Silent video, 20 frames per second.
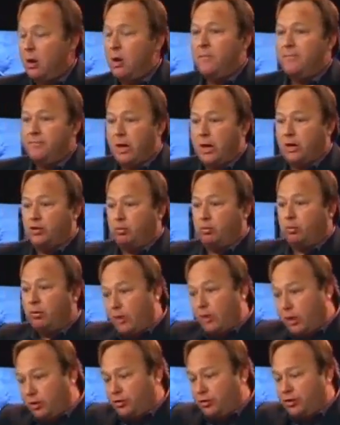There's
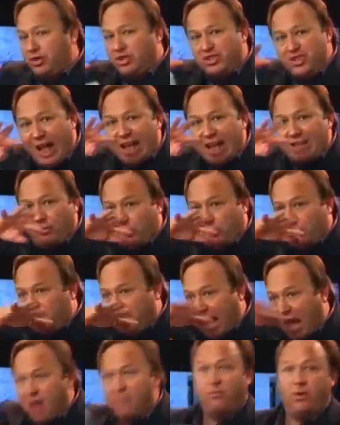disasters
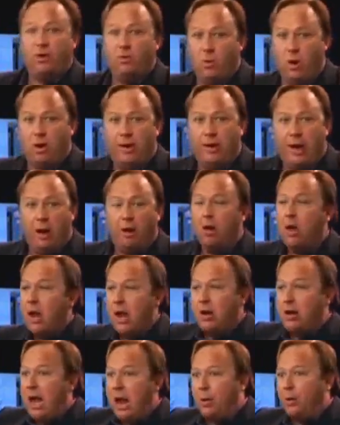everywhere now. And
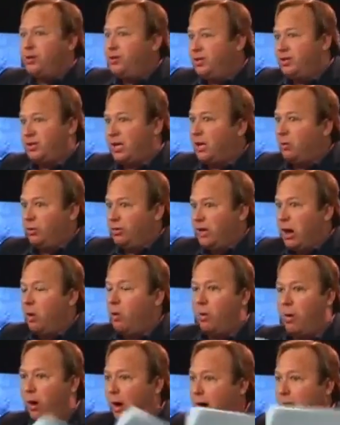now it's just like, well, don't
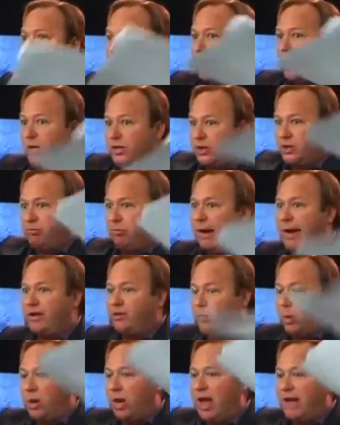worry. We just raise
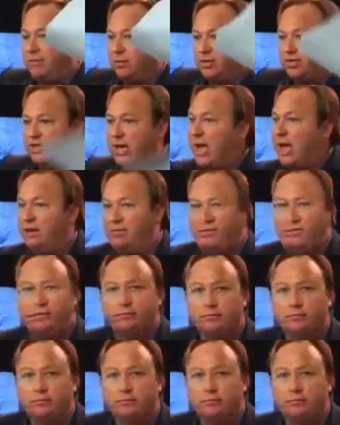what level's safe.